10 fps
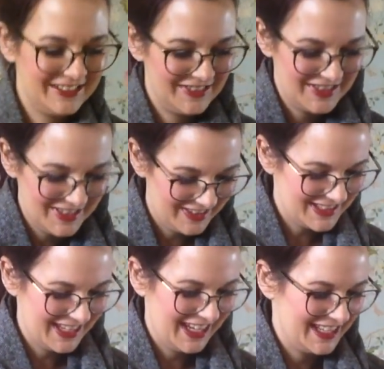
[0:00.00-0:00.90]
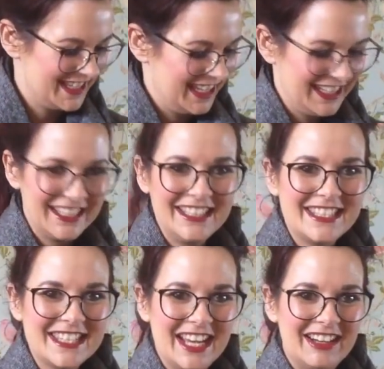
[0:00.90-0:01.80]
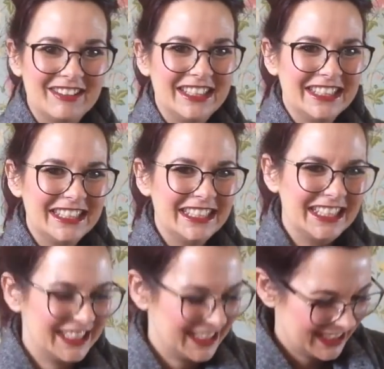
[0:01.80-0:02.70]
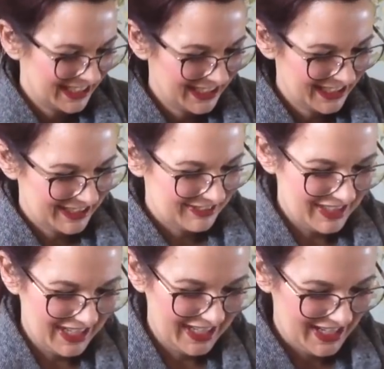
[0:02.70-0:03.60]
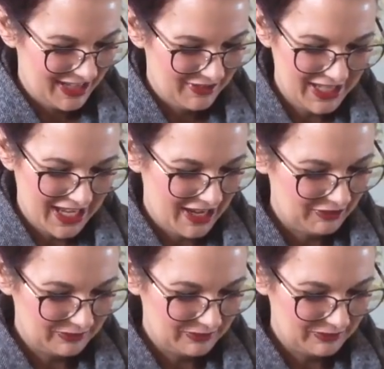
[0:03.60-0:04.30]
I'm so excited. Can you tell? Right, here we go.